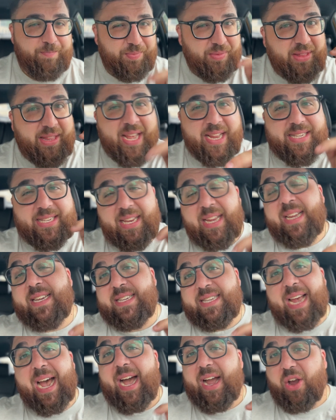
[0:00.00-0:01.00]
This
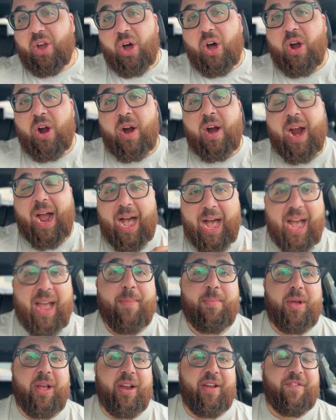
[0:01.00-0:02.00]
exact car
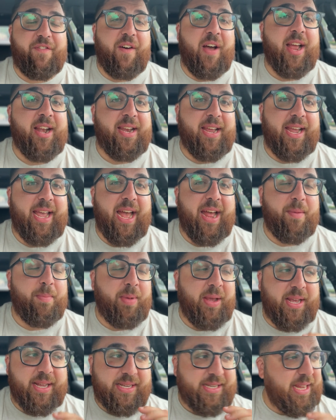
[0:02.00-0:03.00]
I'm going to find again
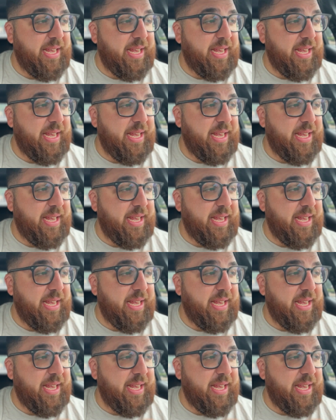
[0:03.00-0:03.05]
because